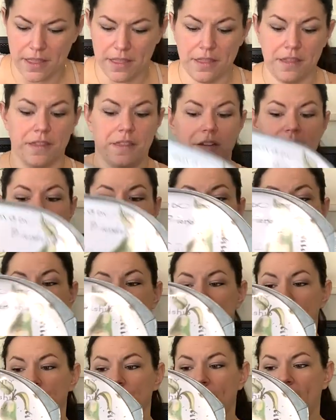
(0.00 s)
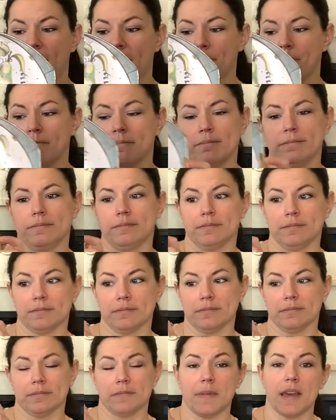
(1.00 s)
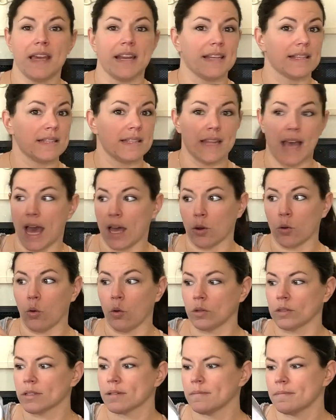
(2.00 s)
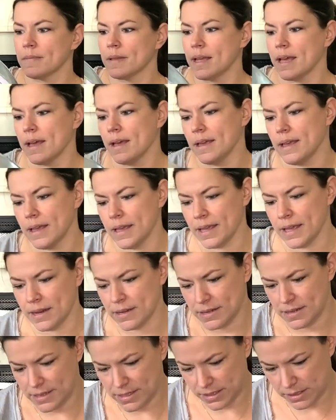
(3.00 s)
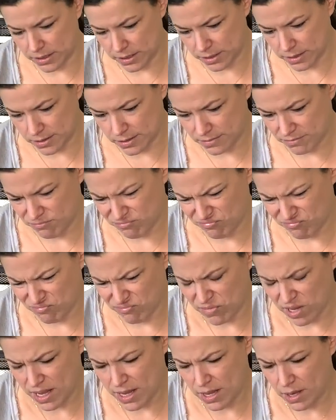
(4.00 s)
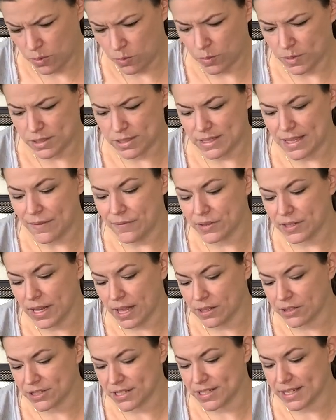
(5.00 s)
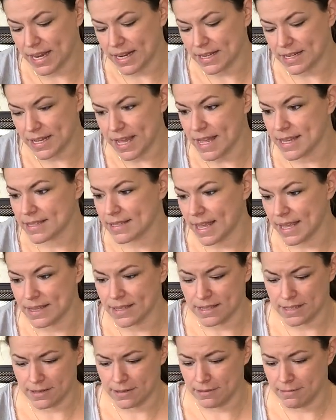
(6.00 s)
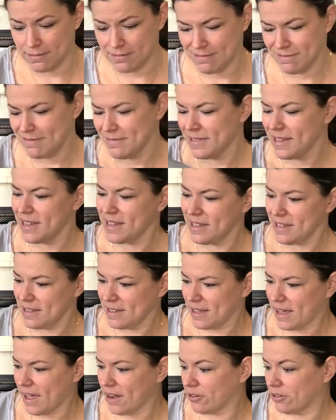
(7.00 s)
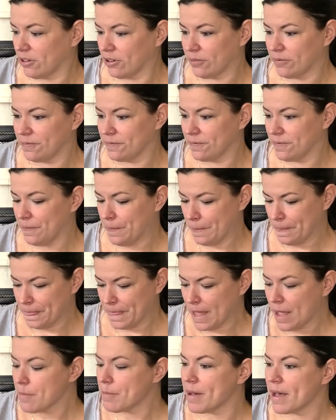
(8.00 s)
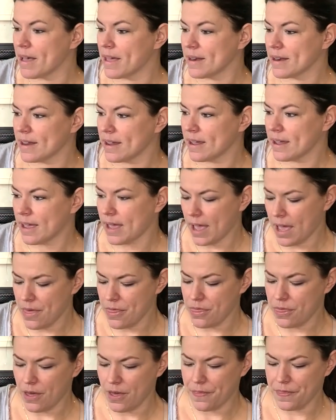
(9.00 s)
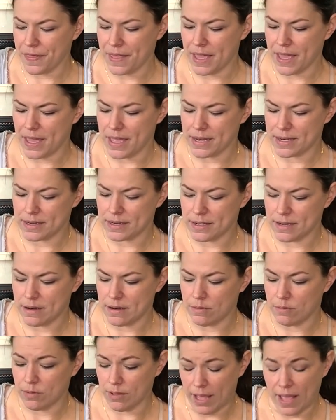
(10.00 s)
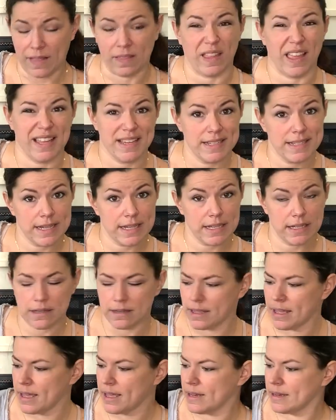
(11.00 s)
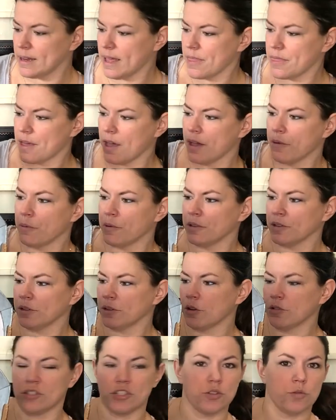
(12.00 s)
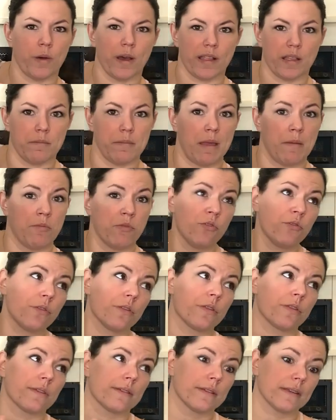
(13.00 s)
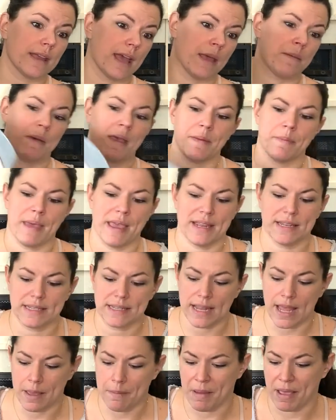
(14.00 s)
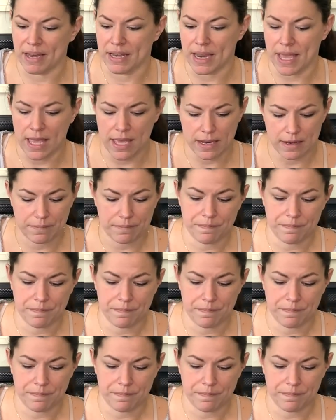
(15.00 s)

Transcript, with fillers: then there's this tray. It is not old. It was $7.98. I don't know. But I thought that I liked it and I thought it would go do well in my booth. I might paint it, I might not